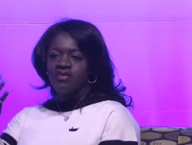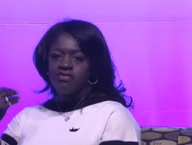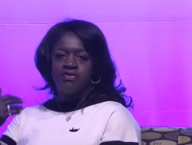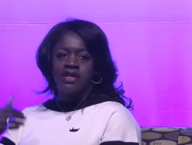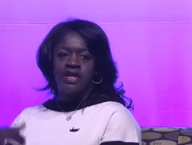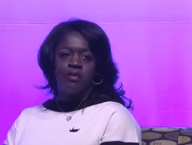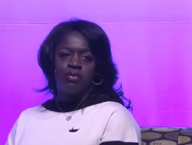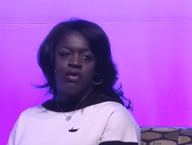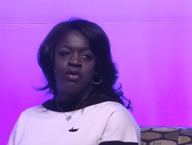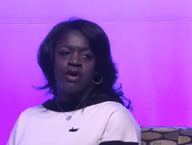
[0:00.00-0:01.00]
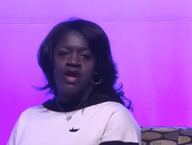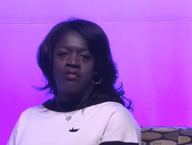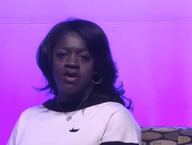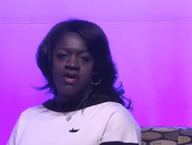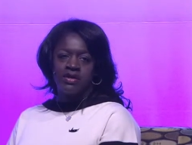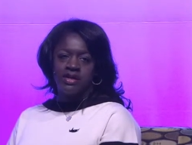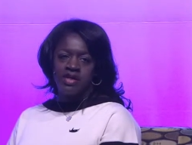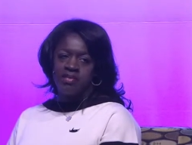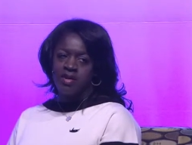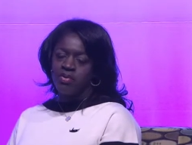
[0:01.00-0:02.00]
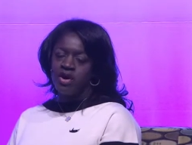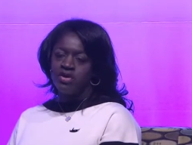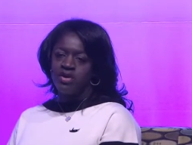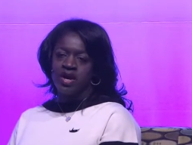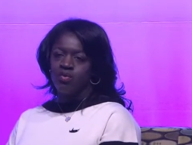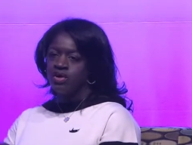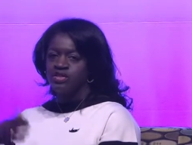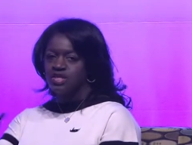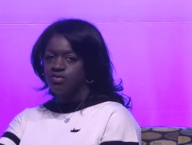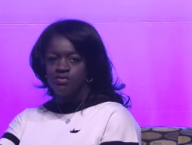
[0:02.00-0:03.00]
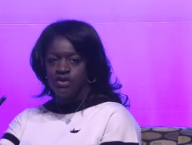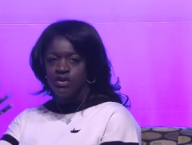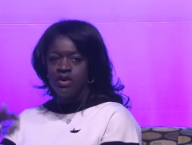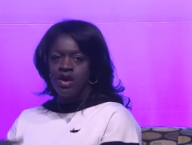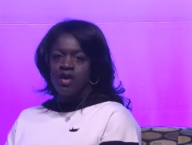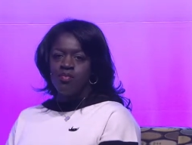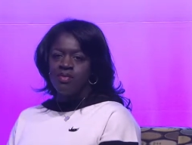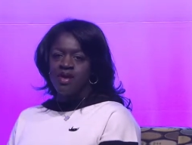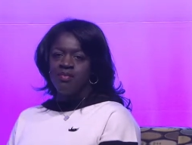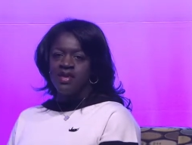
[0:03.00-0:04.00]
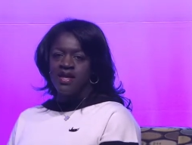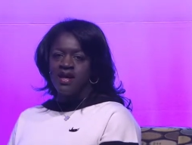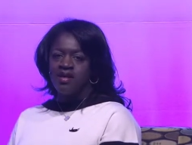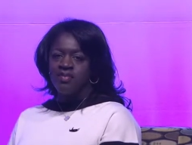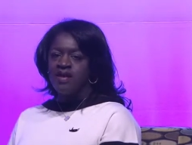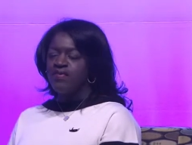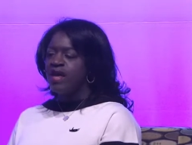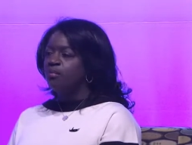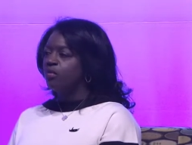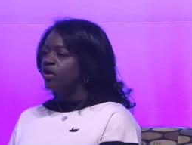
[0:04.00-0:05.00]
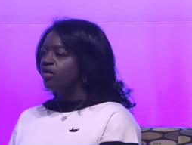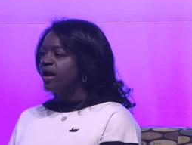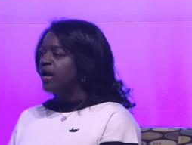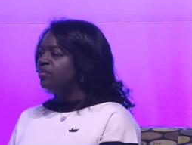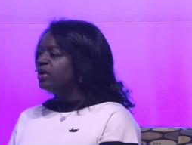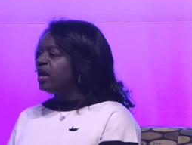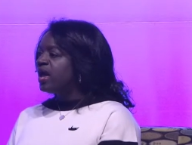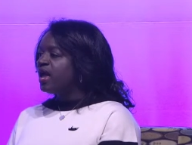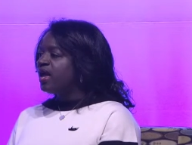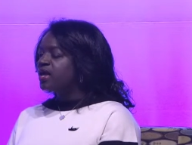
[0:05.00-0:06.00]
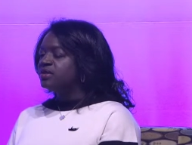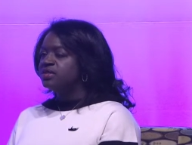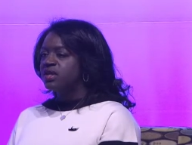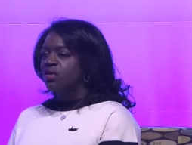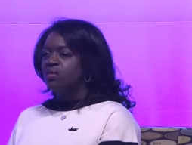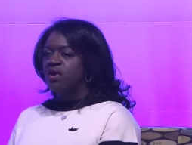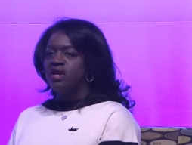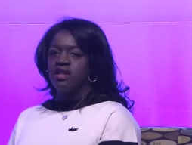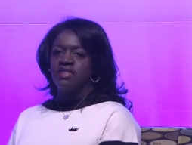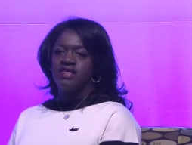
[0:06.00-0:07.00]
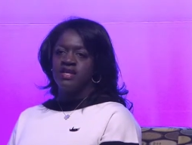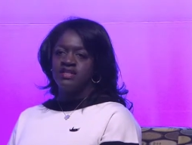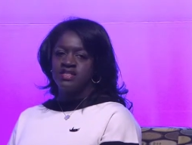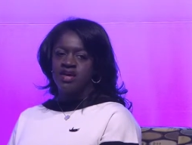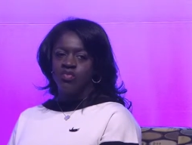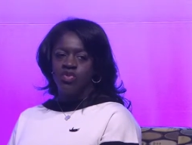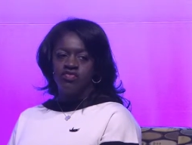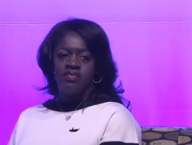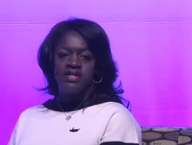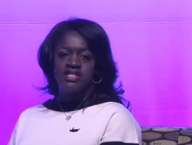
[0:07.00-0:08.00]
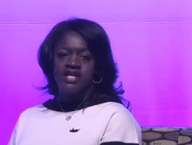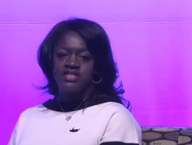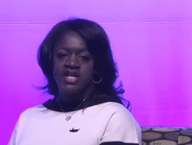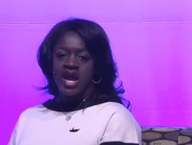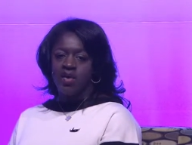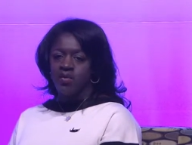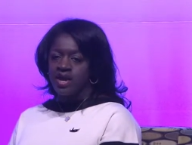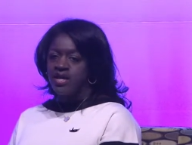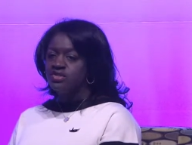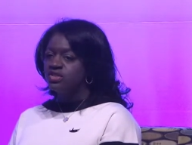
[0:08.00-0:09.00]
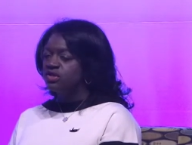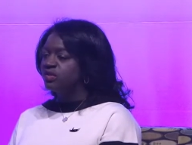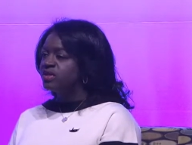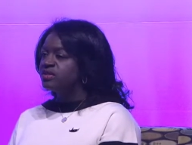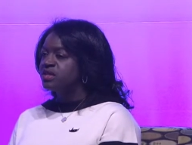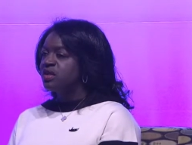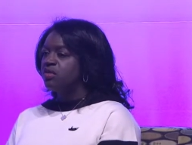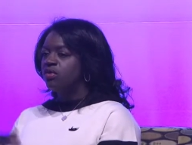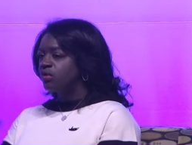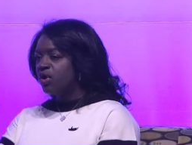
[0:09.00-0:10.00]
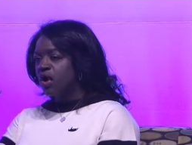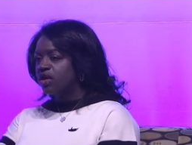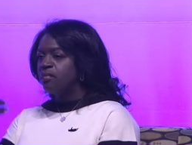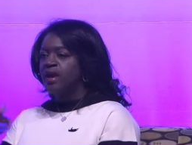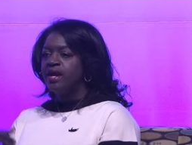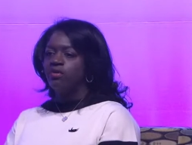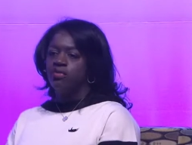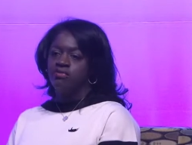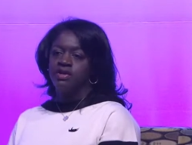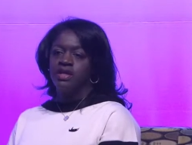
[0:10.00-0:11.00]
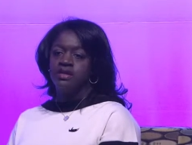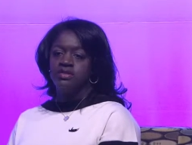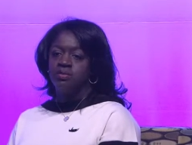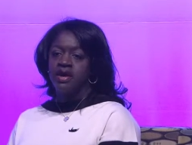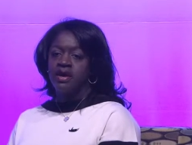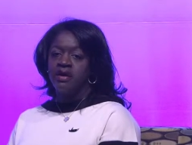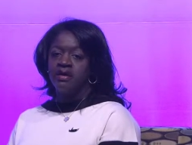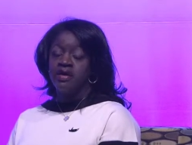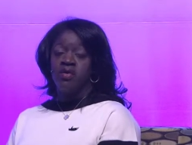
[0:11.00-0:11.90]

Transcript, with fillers: an affiliate program called eBay Partner Network. Some of you may be um, in that program. And you know, one of the things that we've been testing our way into is what we're calling micro affiliates, where